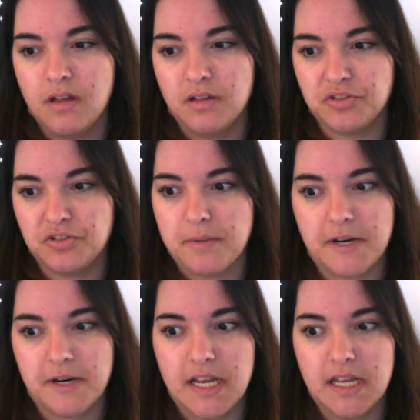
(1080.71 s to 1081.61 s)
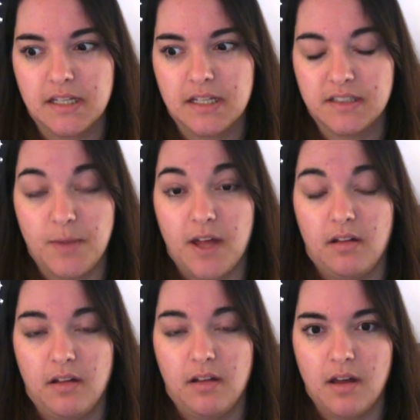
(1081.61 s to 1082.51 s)
strawberry
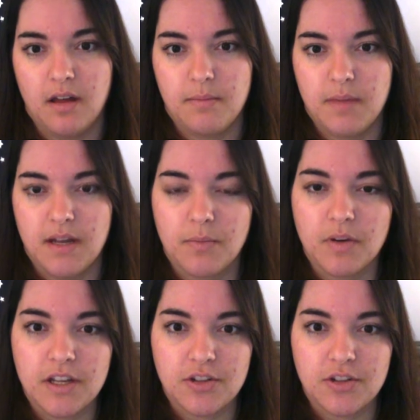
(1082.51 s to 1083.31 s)
smell. And I'm really